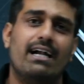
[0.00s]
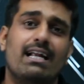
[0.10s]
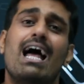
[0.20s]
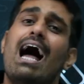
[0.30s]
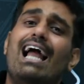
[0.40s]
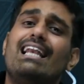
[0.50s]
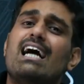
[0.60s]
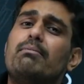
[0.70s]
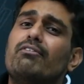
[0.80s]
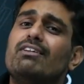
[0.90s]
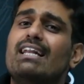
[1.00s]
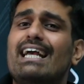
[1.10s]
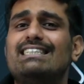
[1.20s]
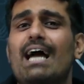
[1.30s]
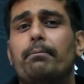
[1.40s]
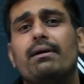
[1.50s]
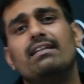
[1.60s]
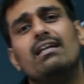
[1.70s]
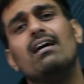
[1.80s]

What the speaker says: I'll come up with the next chapter in the